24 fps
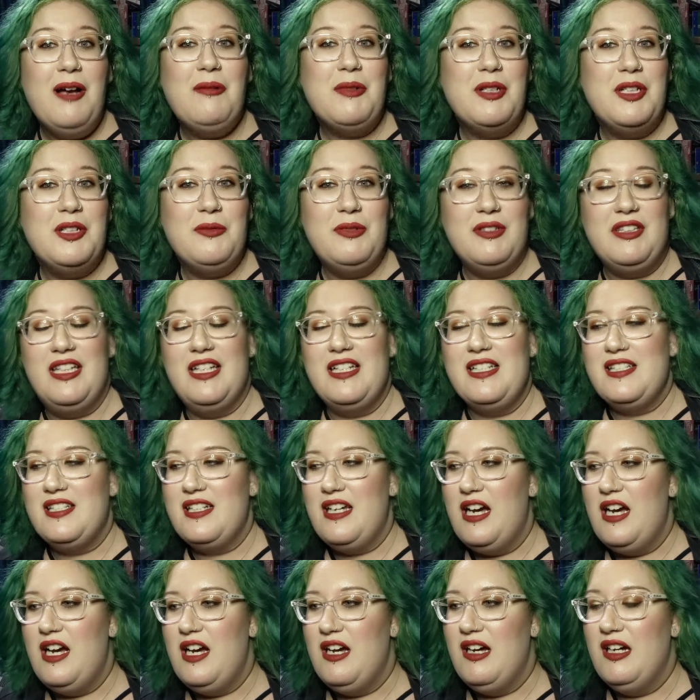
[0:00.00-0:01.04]
So I'm good with this.
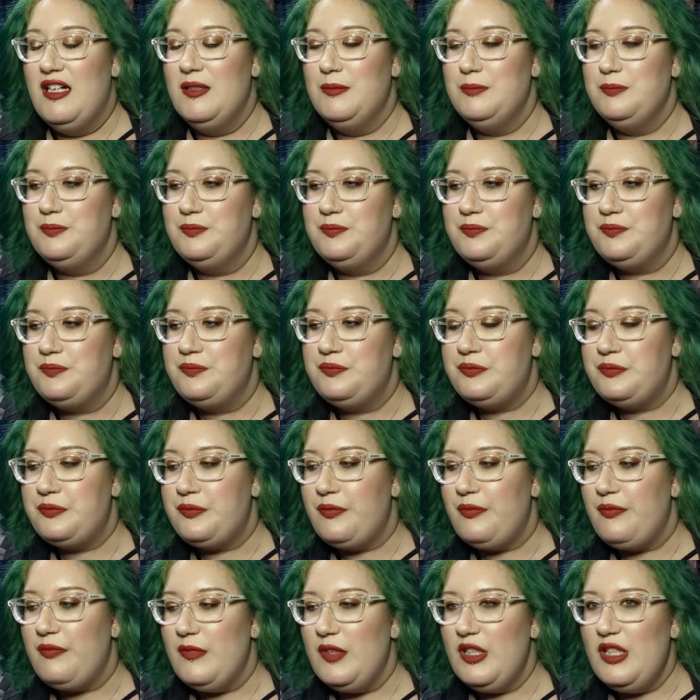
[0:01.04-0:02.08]
Um,
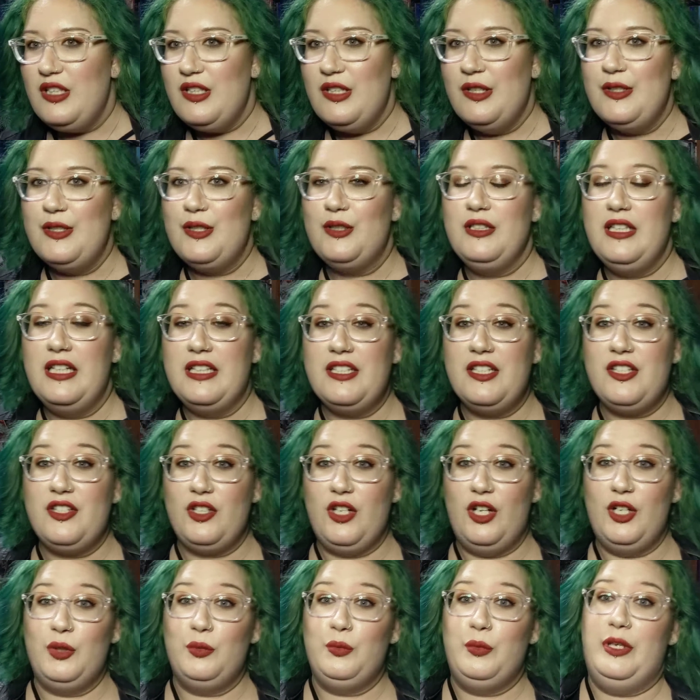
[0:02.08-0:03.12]
so let's
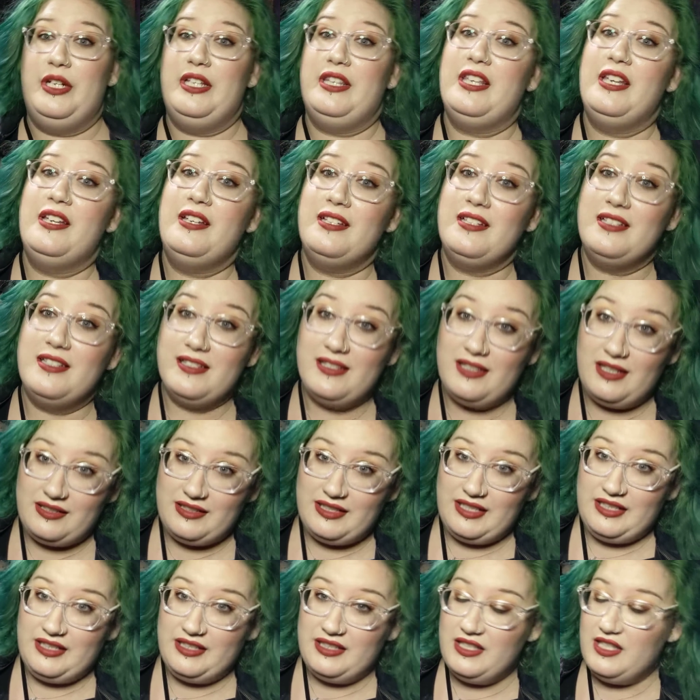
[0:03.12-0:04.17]
start with
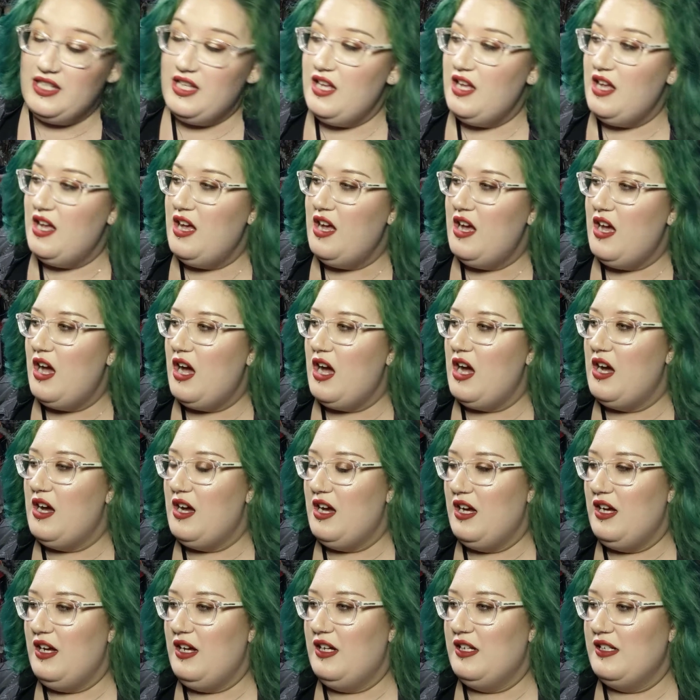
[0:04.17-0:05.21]
Sunday.
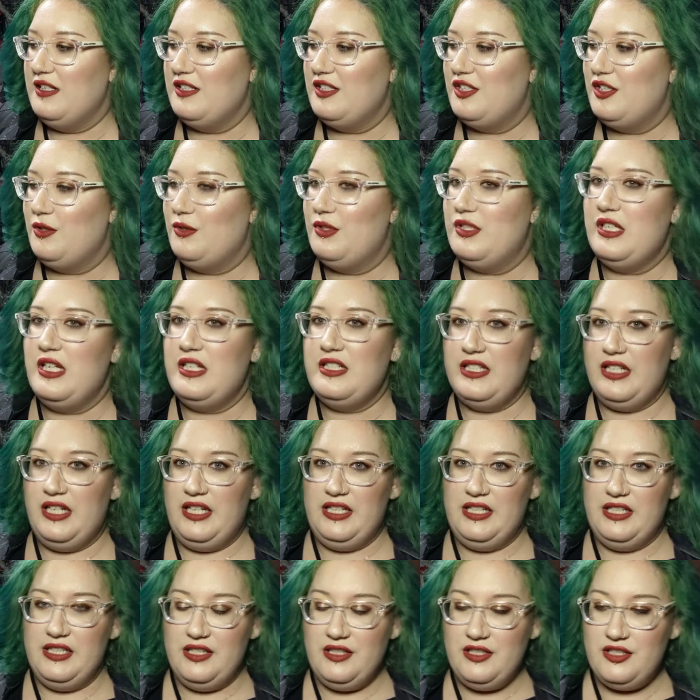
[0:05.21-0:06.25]
Uh, so
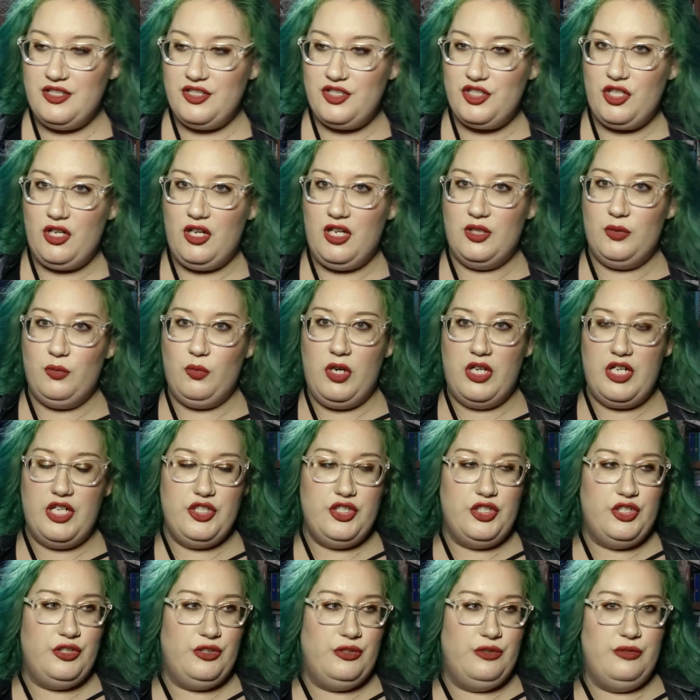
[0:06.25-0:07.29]
Sunday, Sean
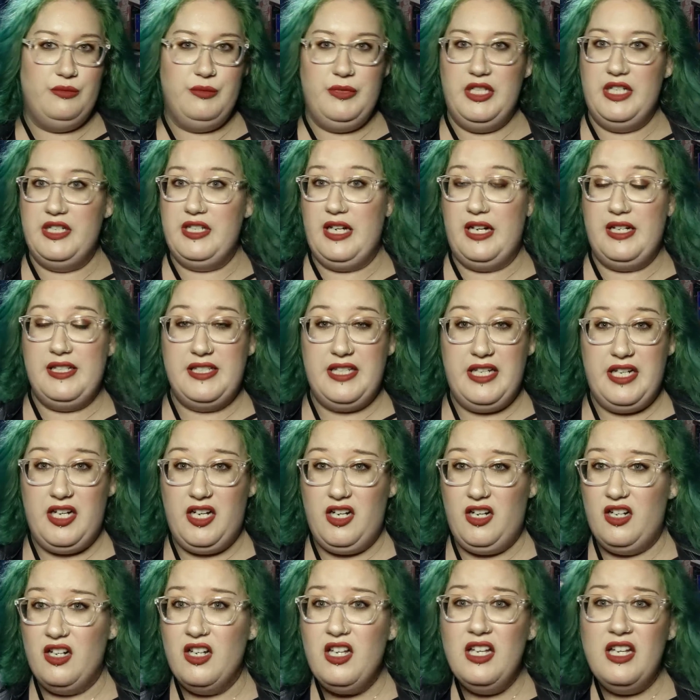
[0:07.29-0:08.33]
wanted to me to dye his
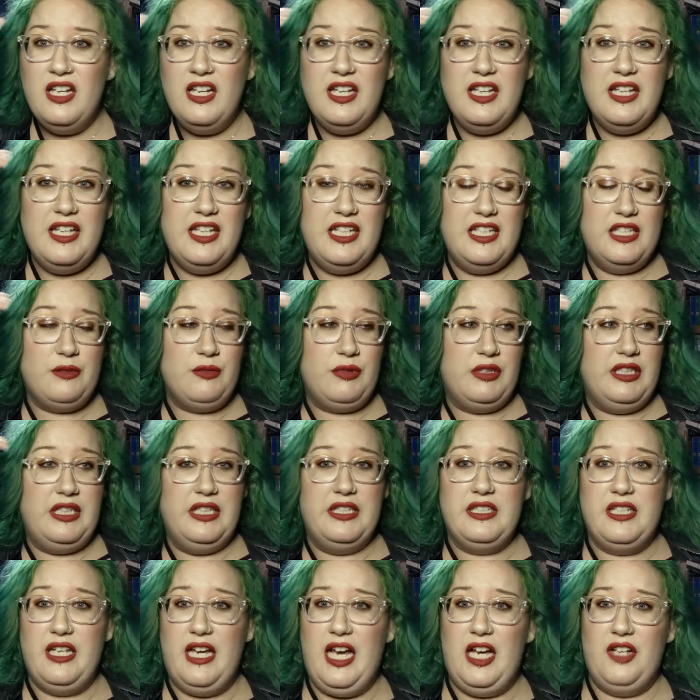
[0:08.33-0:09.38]
hair he's
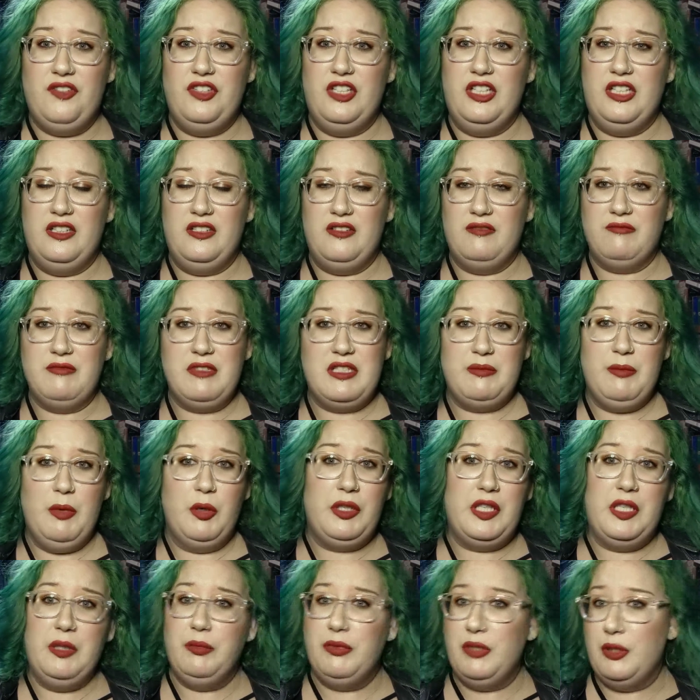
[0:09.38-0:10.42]
really into having
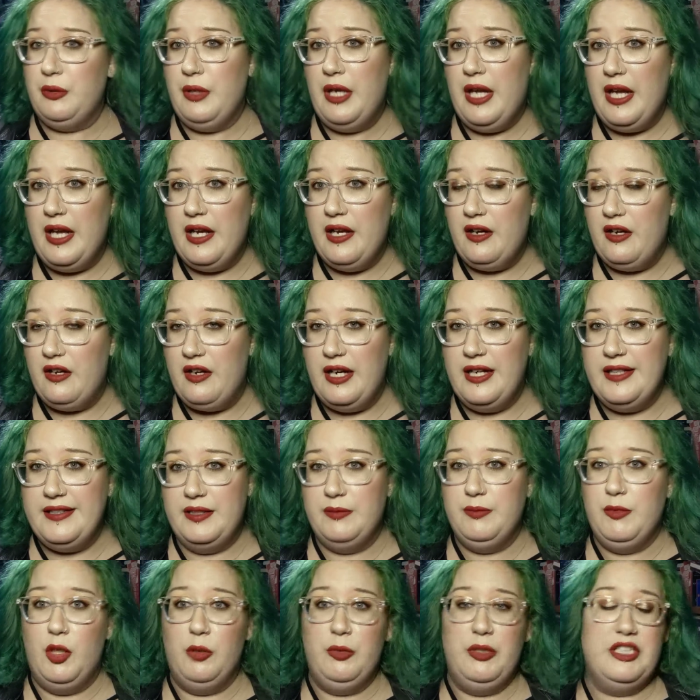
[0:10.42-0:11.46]
smoky blue hair
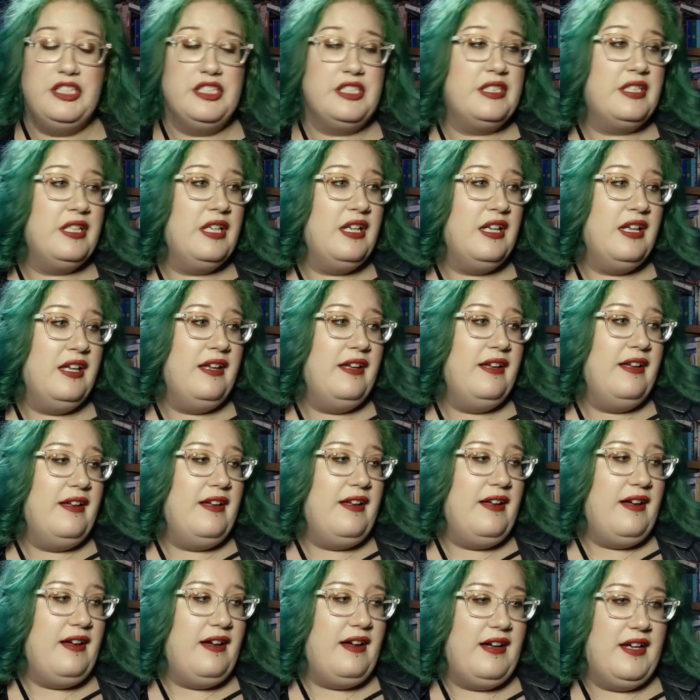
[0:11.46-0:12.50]
at the moment.
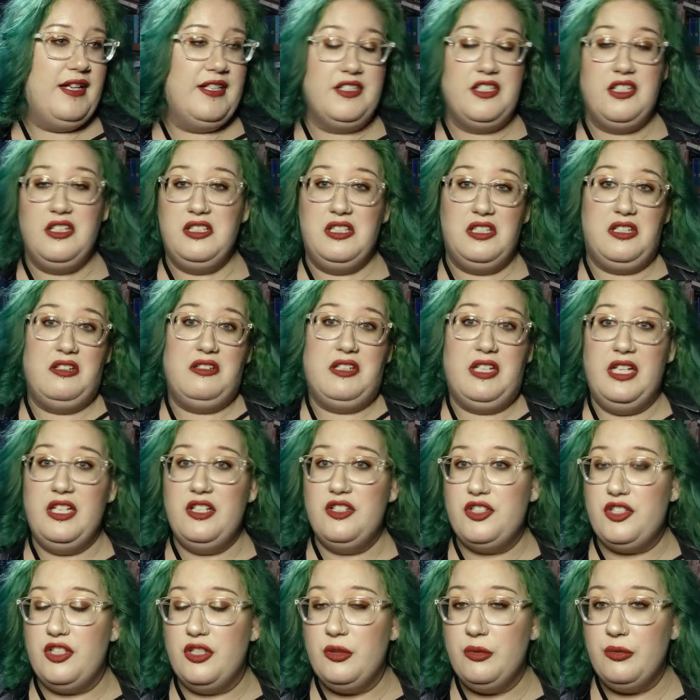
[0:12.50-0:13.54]
Uh, so I was like,
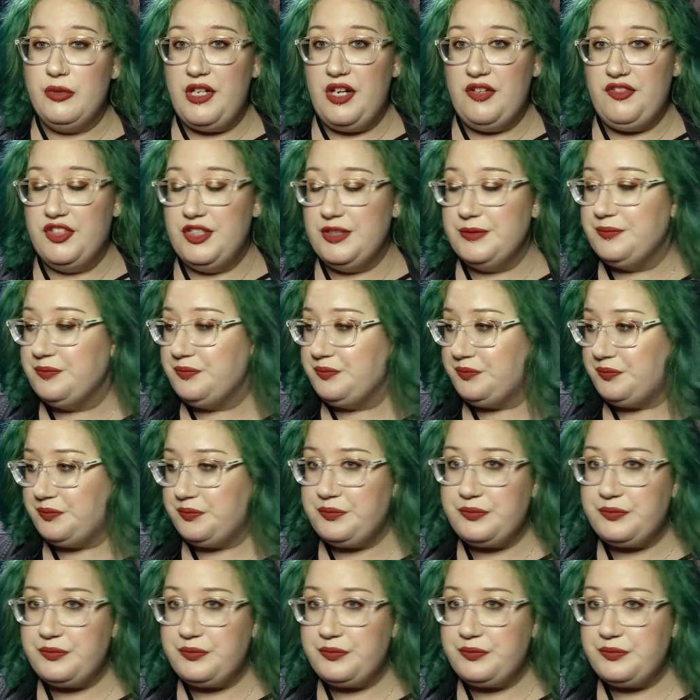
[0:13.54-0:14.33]
okay, sure, whatever.